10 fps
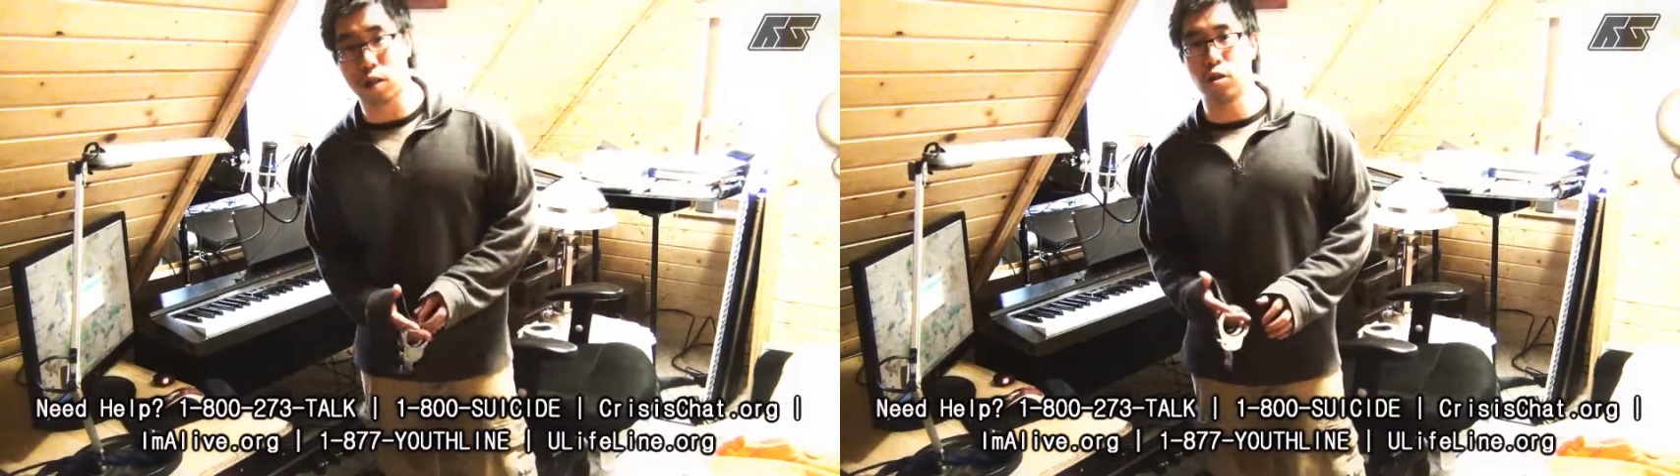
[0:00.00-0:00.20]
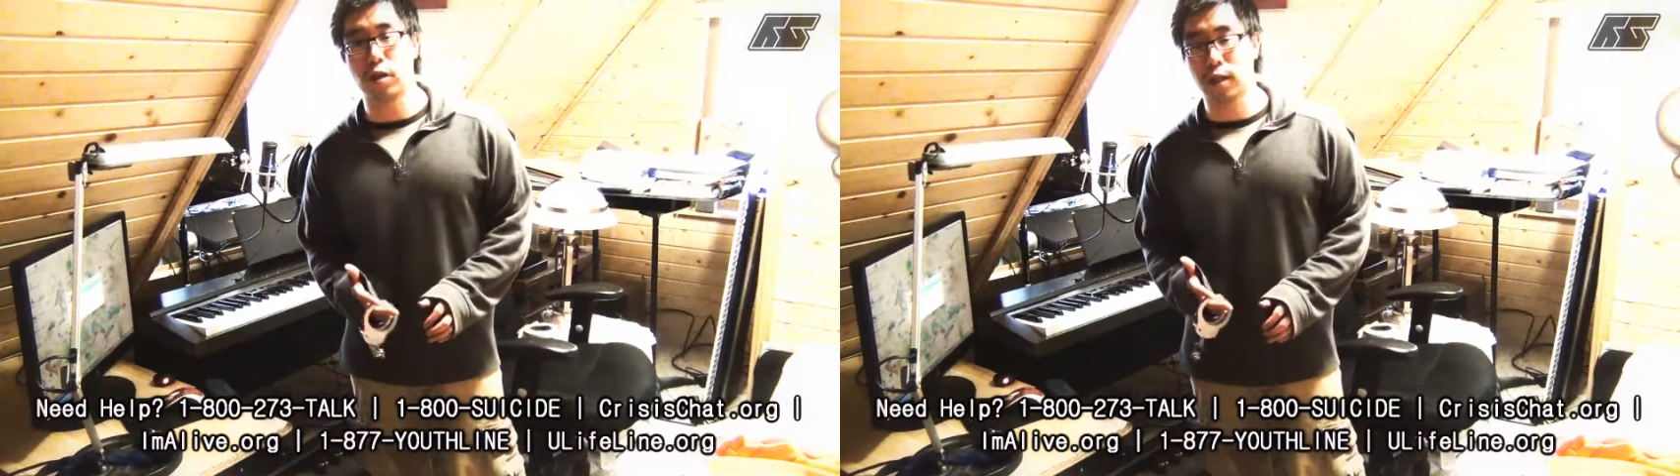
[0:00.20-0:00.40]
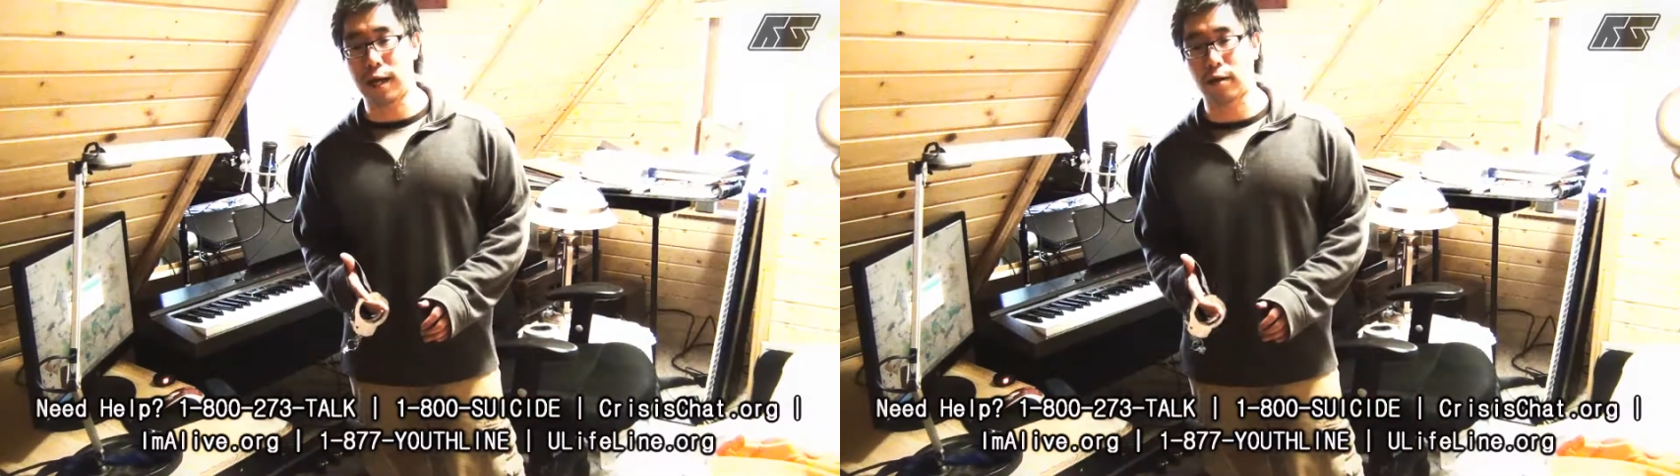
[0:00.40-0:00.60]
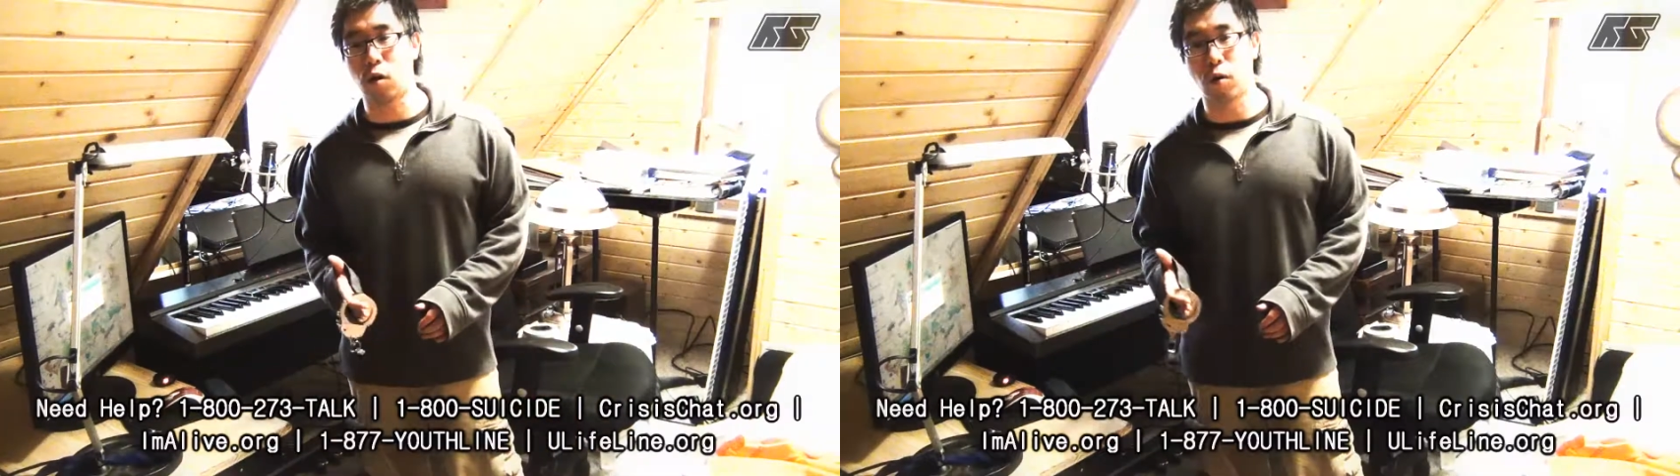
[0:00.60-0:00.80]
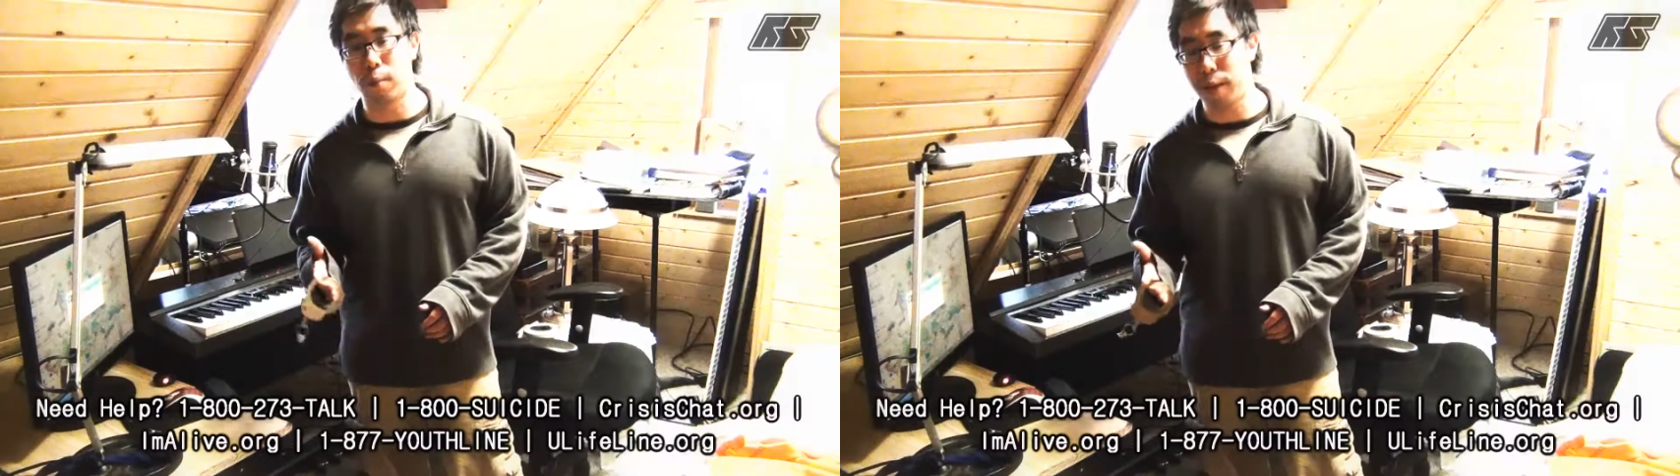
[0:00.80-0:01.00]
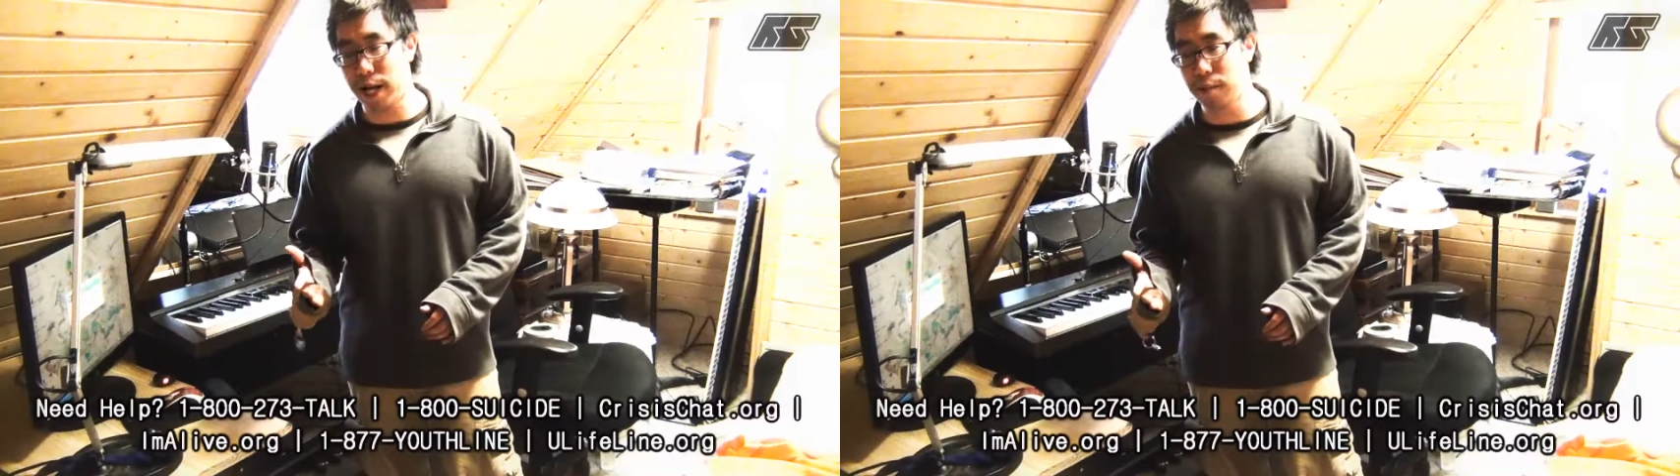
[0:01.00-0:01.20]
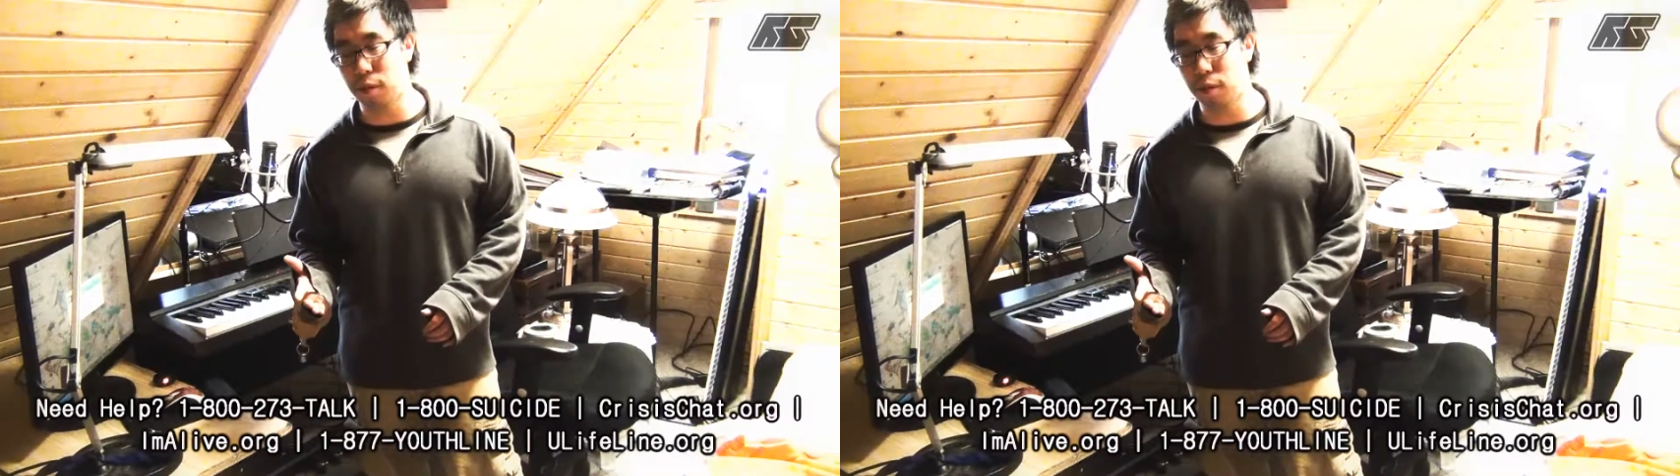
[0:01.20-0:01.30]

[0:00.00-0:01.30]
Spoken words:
you can let go of the pain,